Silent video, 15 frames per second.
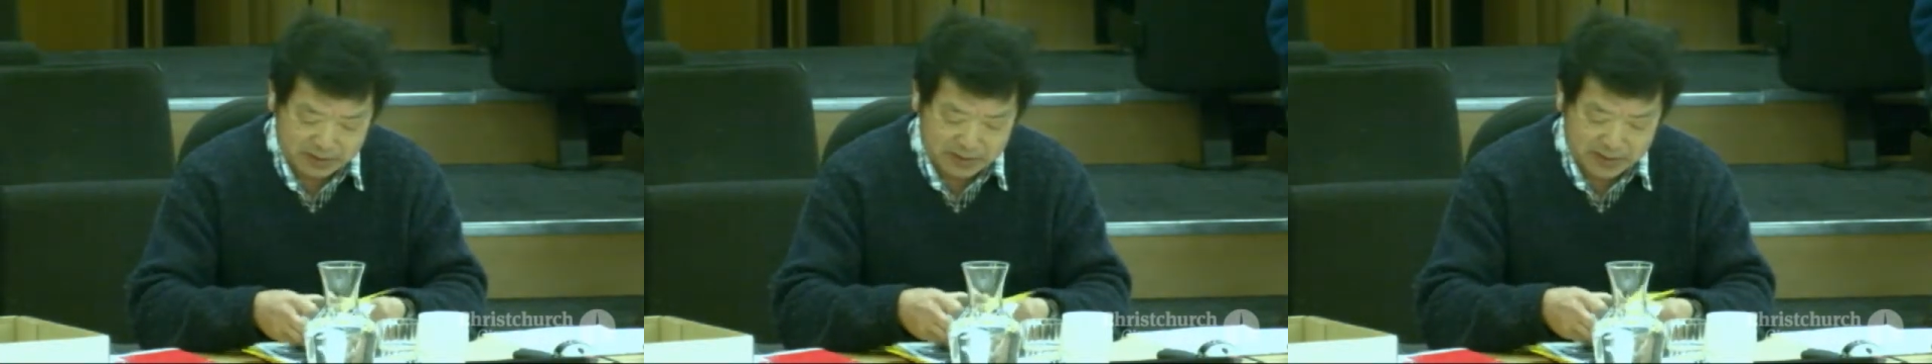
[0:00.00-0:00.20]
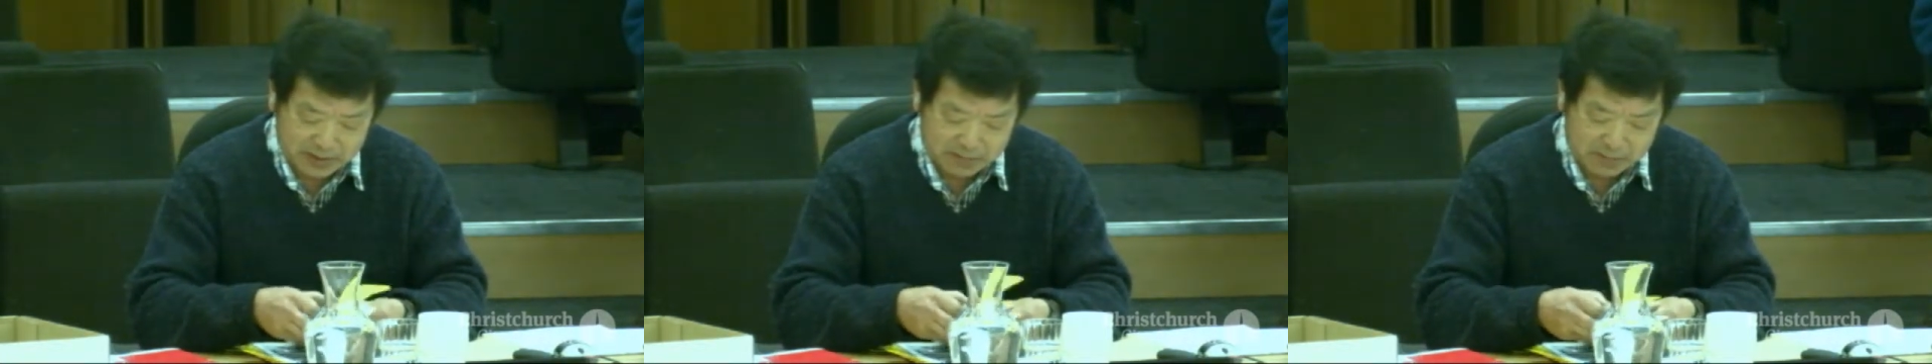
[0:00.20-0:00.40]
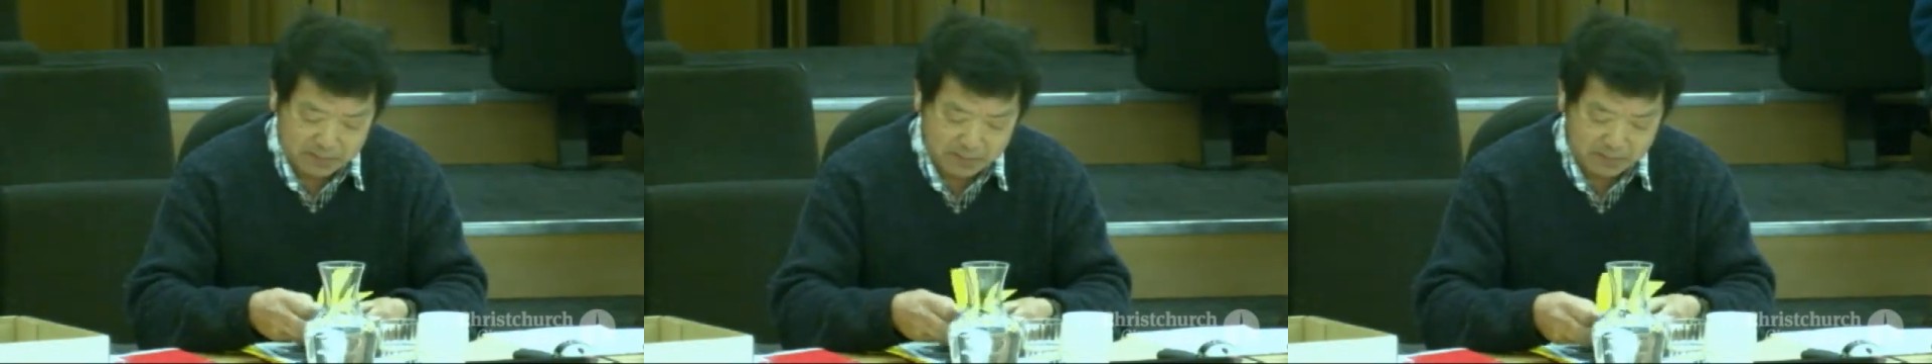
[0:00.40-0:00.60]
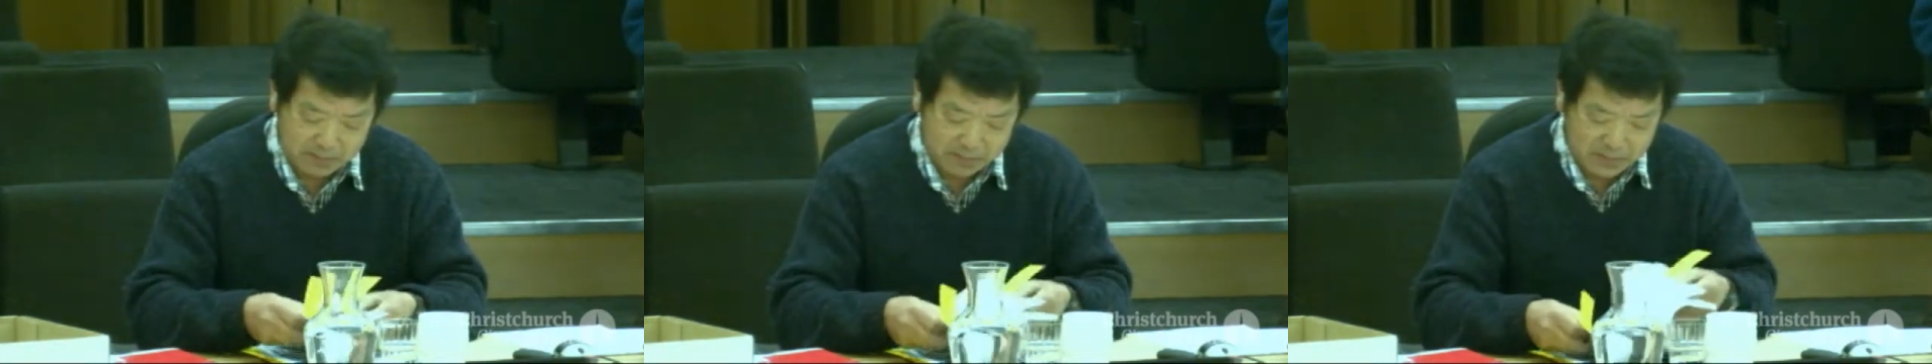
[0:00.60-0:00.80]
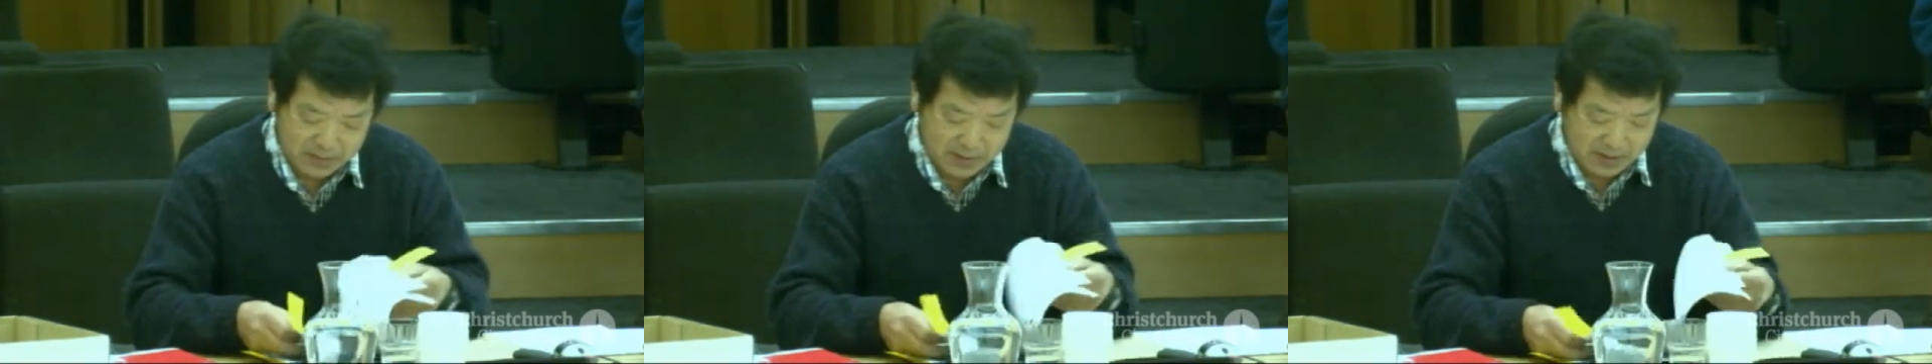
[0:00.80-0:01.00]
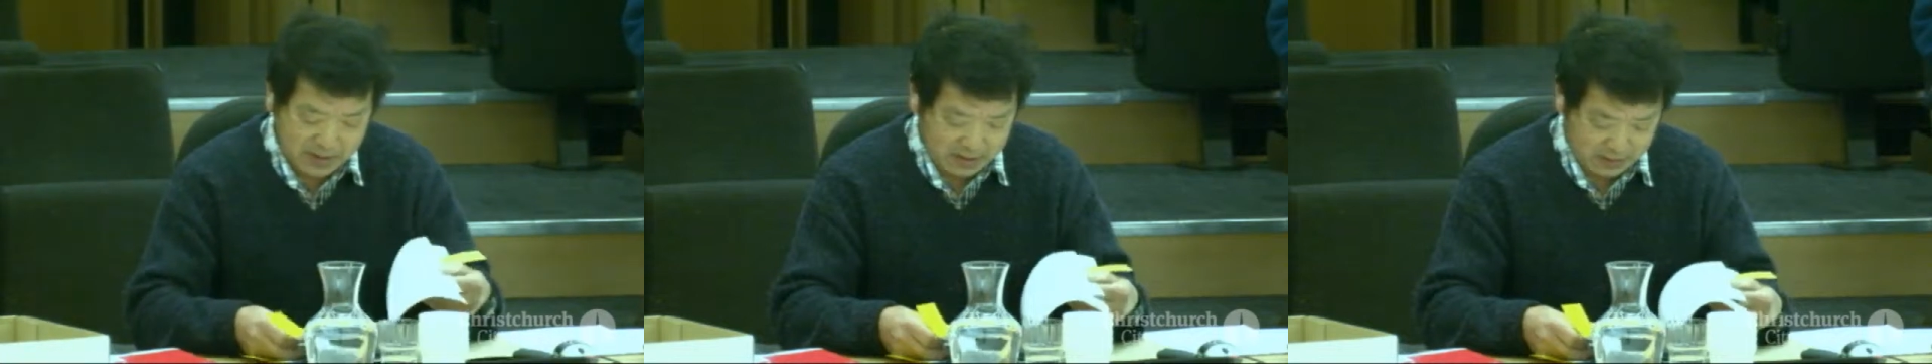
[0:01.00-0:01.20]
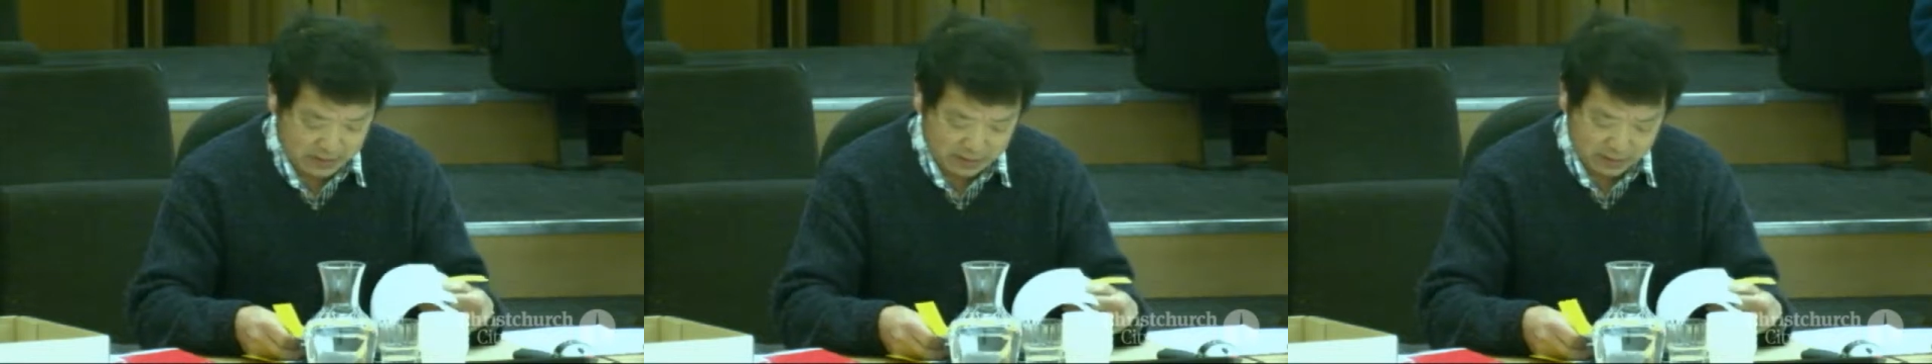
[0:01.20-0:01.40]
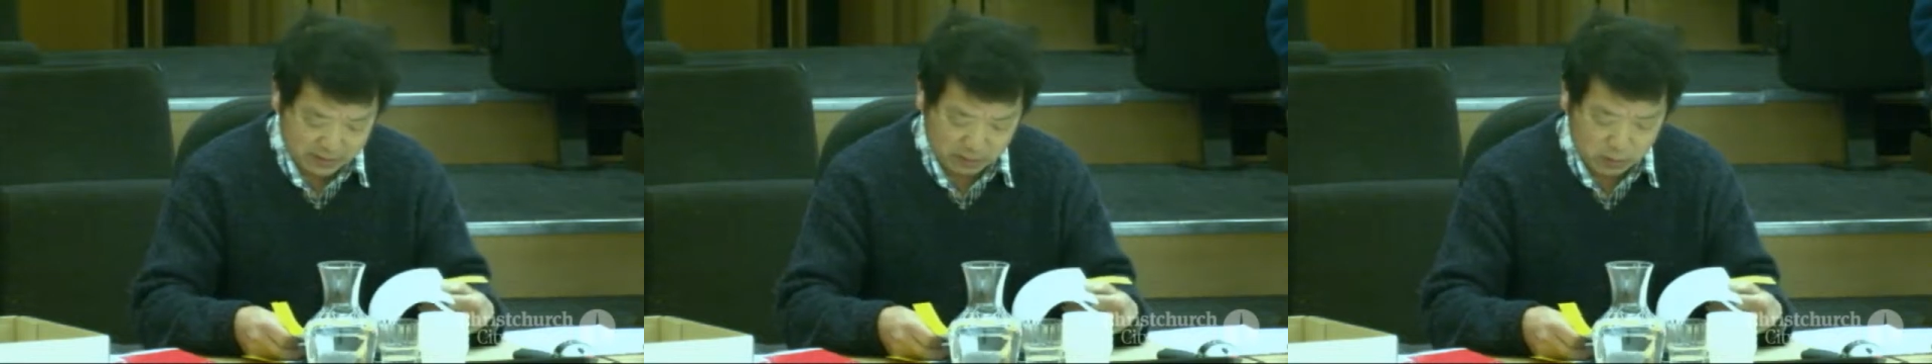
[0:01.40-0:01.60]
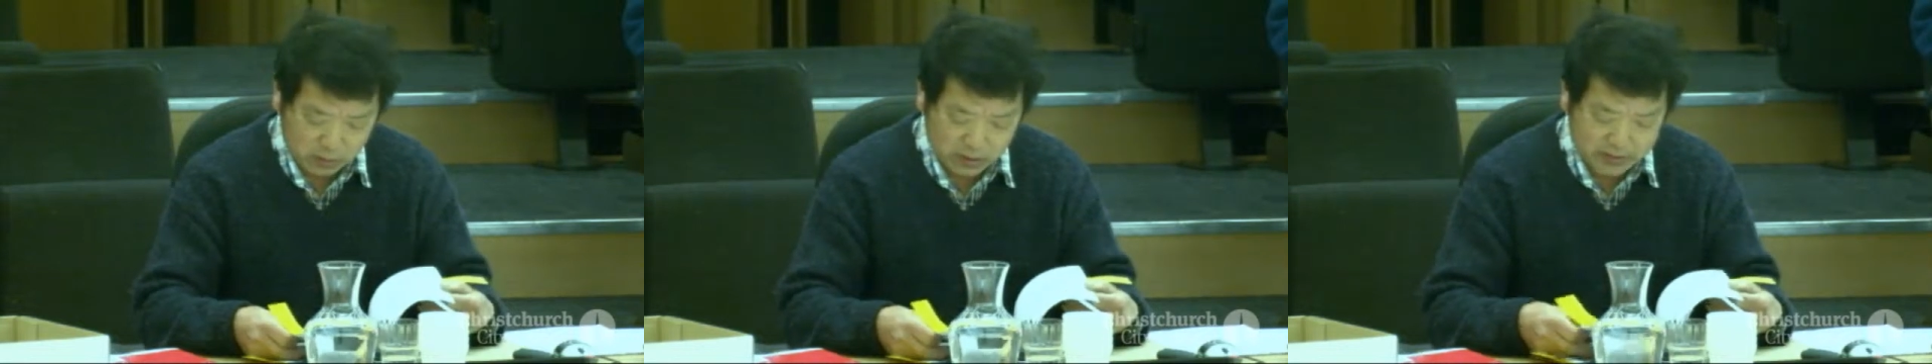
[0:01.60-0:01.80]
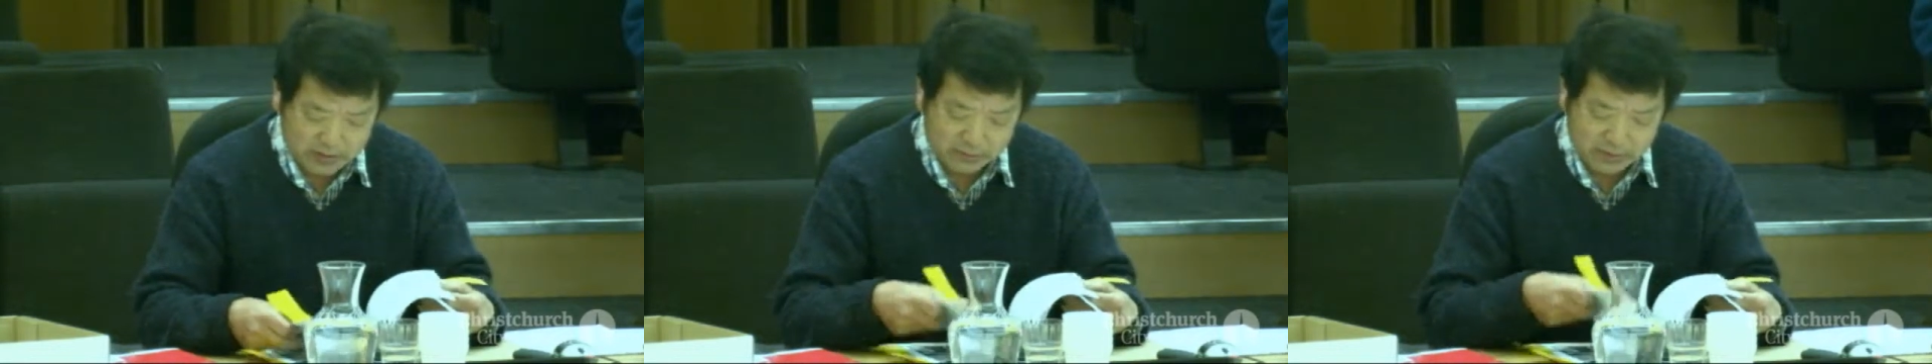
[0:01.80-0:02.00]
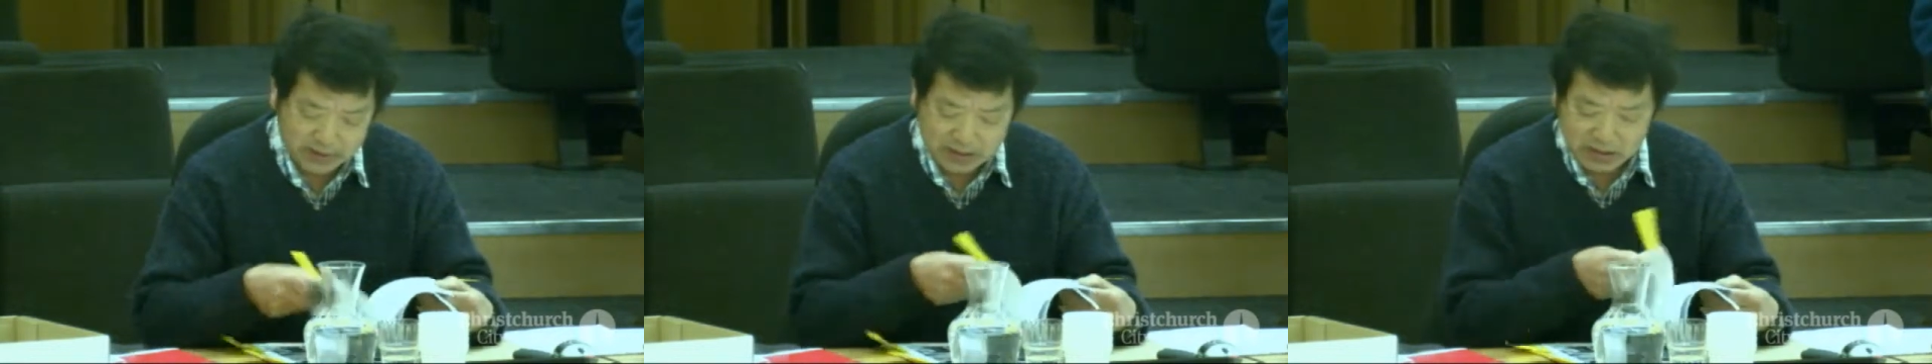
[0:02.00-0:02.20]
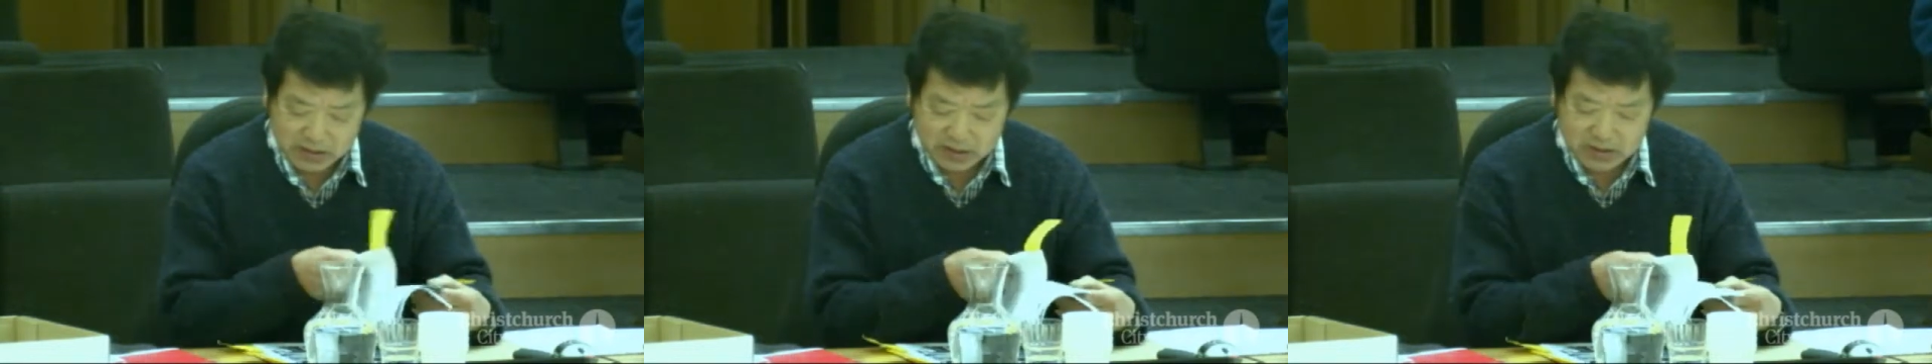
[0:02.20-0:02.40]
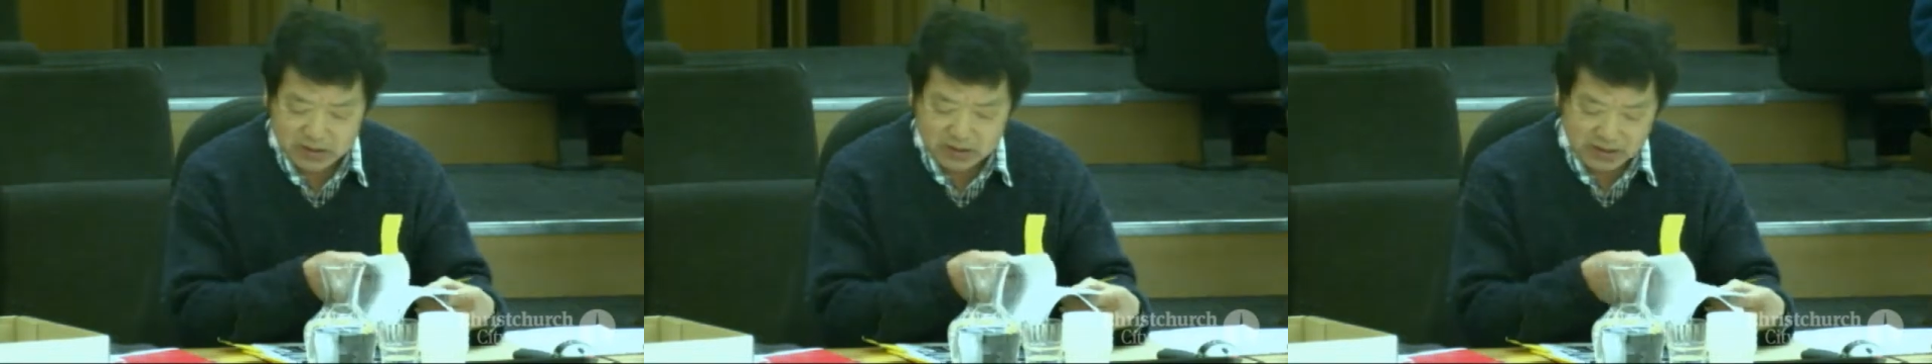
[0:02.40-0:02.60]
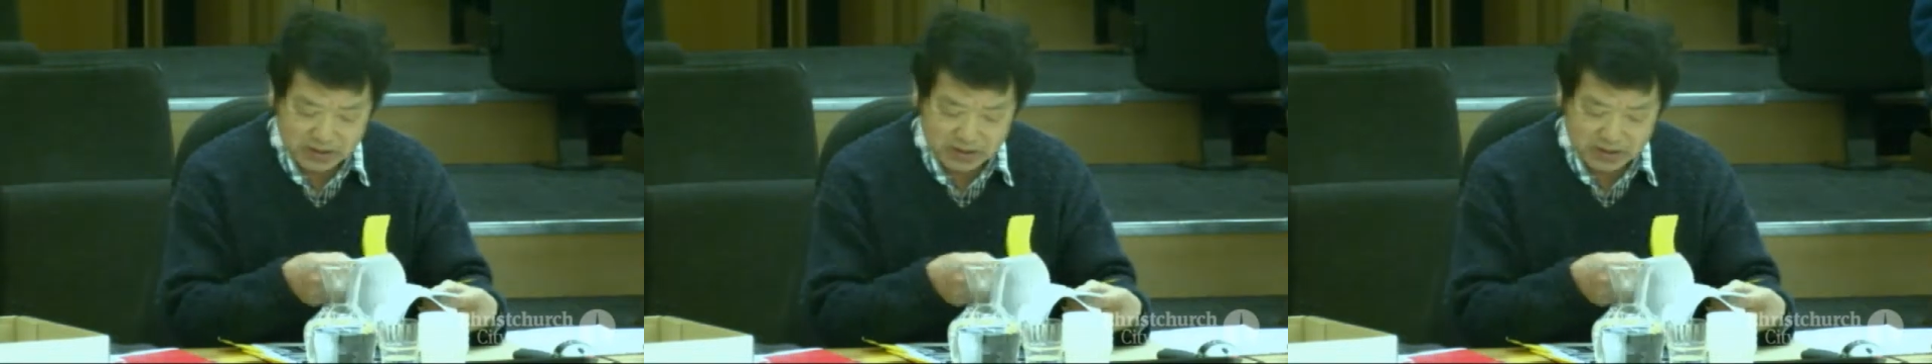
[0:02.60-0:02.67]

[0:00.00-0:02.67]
the quality veggies,